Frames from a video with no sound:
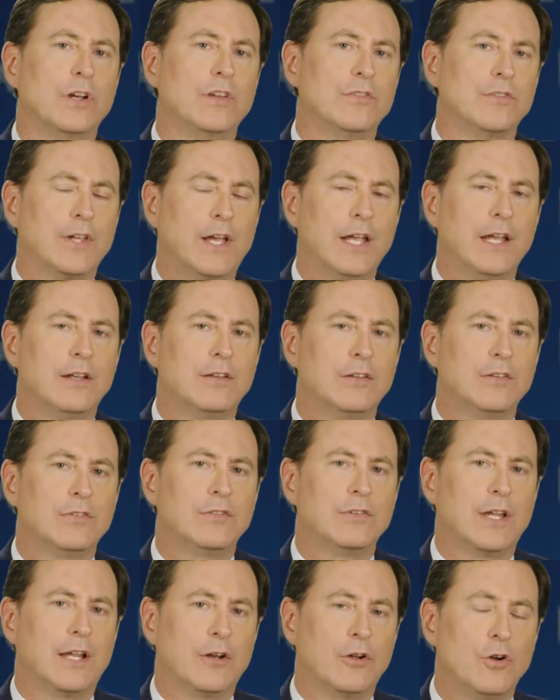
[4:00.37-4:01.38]
a
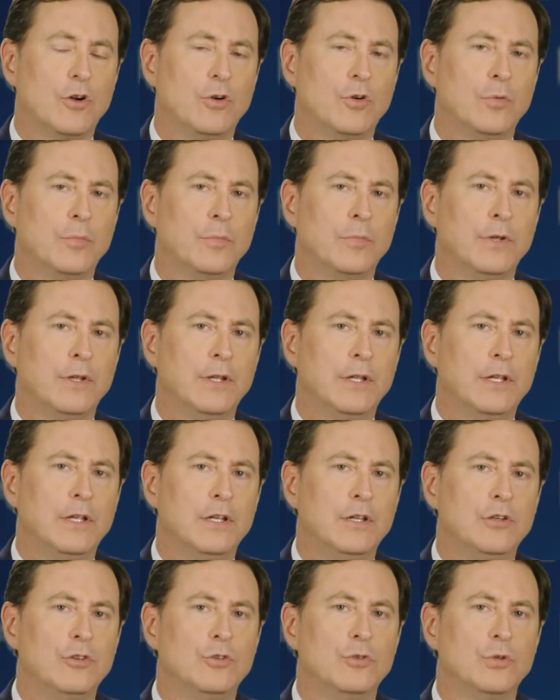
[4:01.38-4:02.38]
scientist at home
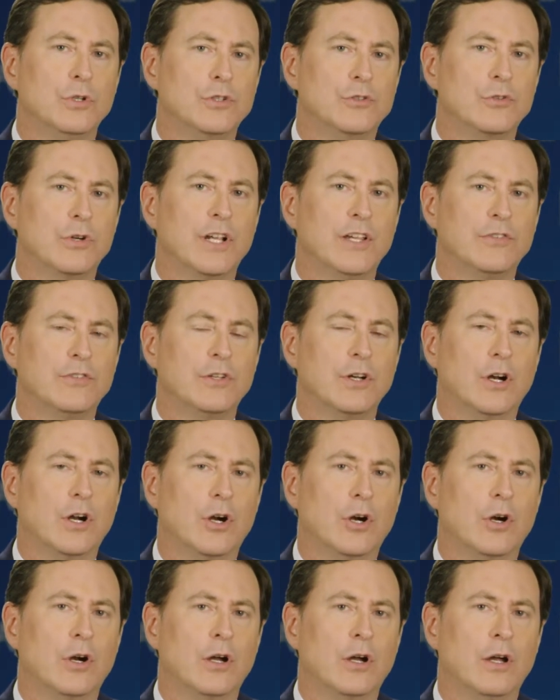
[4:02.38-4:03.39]
to address
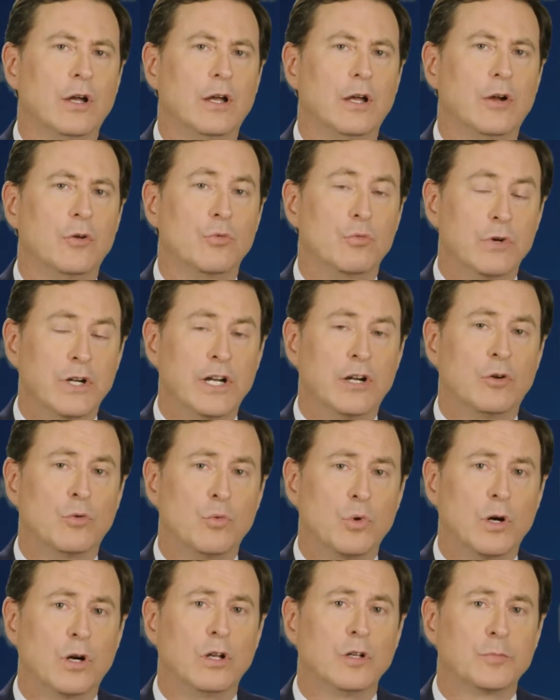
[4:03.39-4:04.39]
a
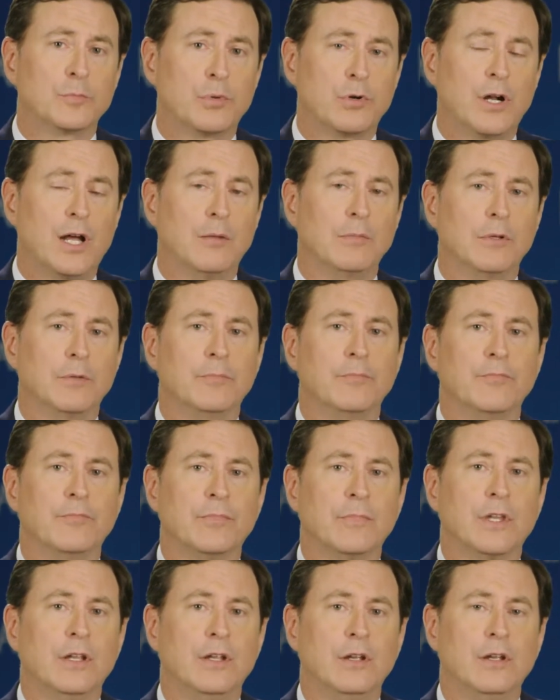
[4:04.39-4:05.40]
real-world problem.
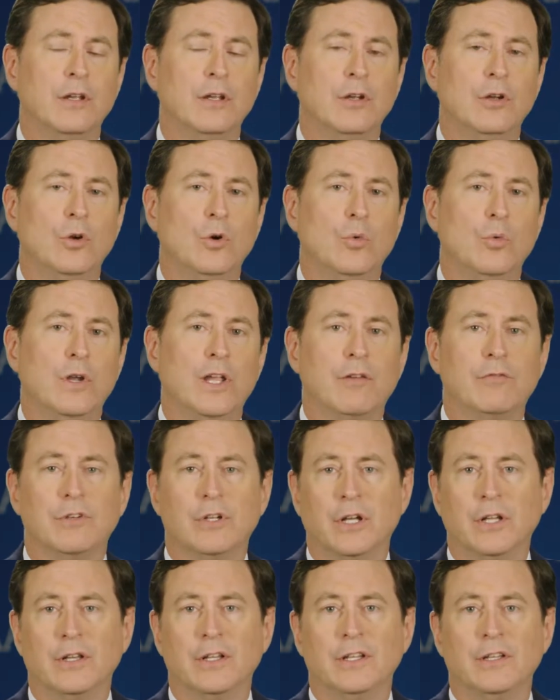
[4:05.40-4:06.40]
We have
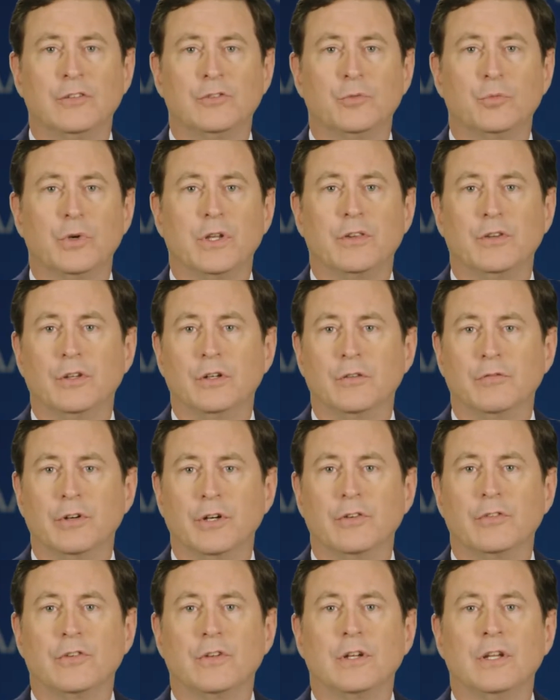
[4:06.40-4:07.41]
done this with
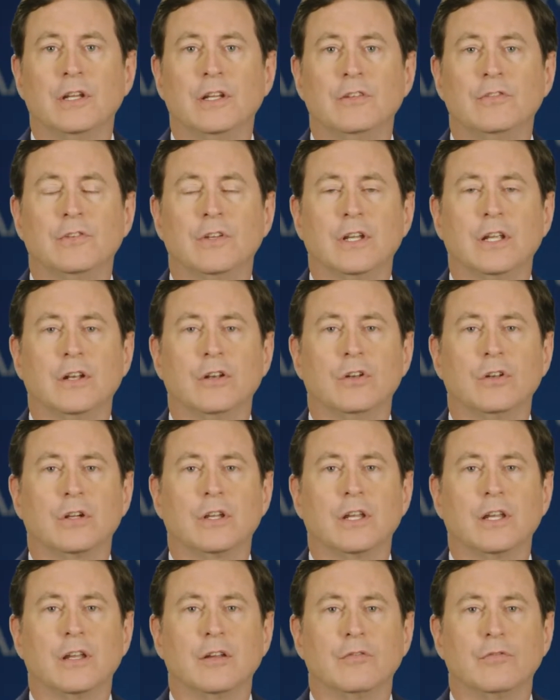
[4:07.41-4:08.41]
universities in
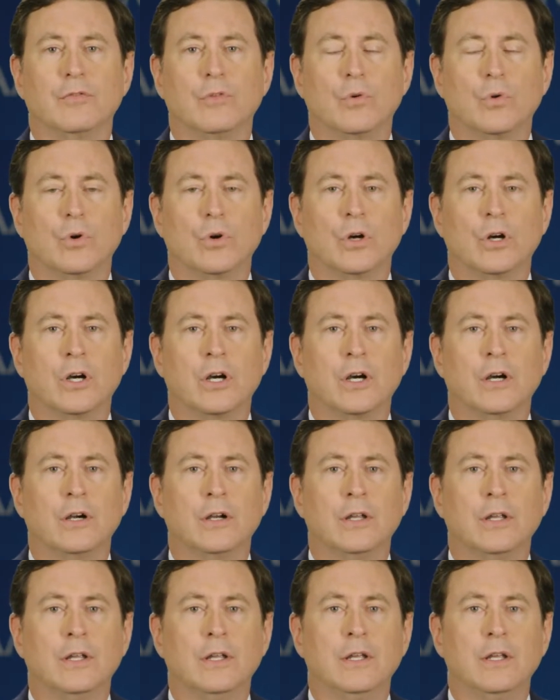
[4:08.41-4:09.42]
looking for
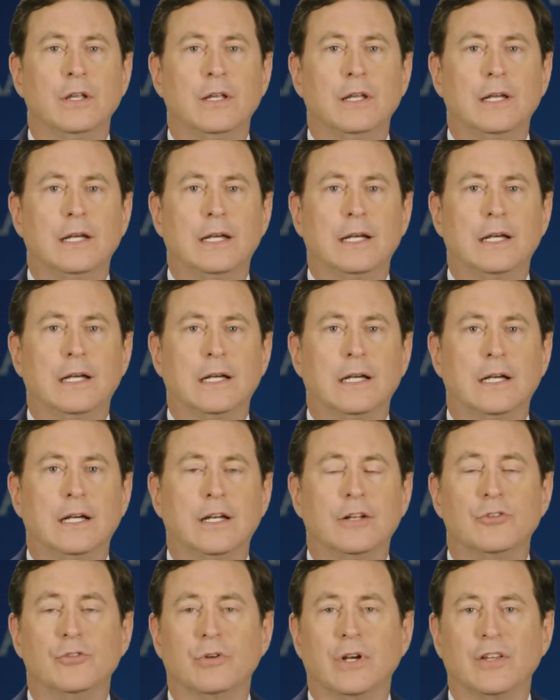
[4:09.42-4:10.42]

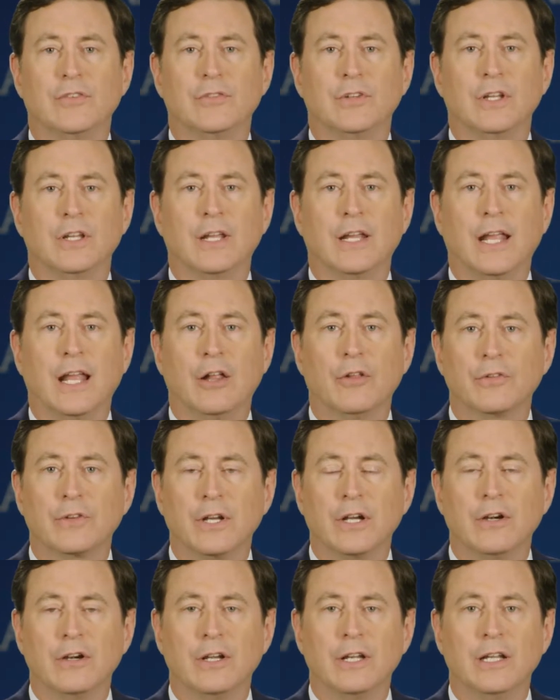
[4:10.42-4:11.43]
addressing
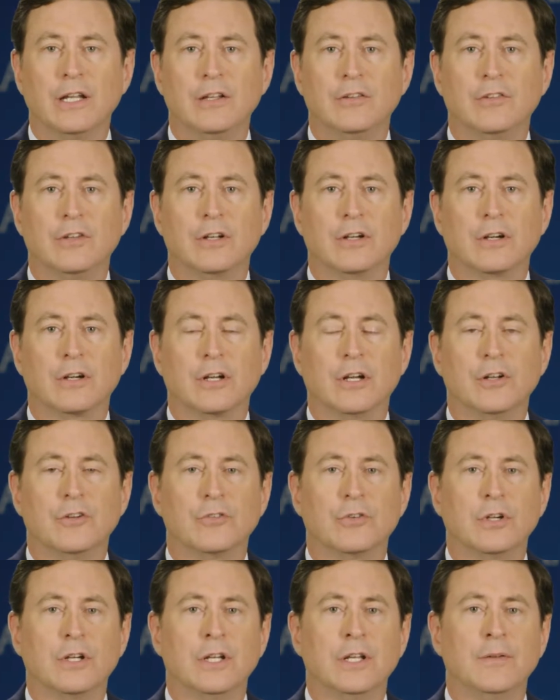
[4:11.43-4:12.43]
healthcare needs in our
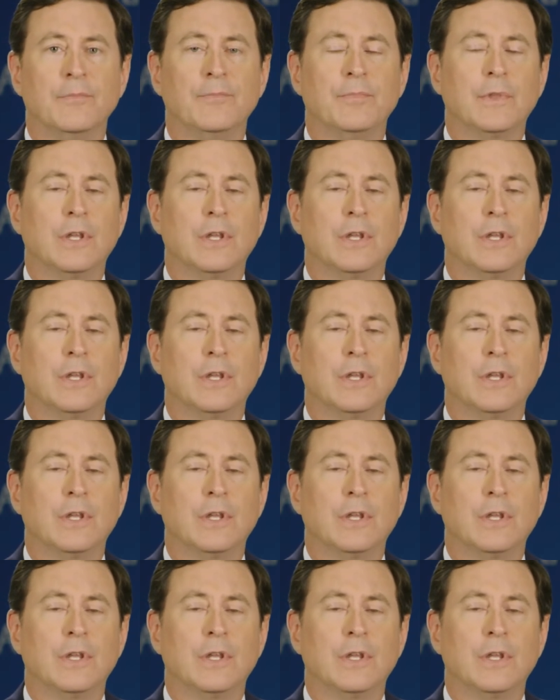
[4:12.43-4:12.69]
country.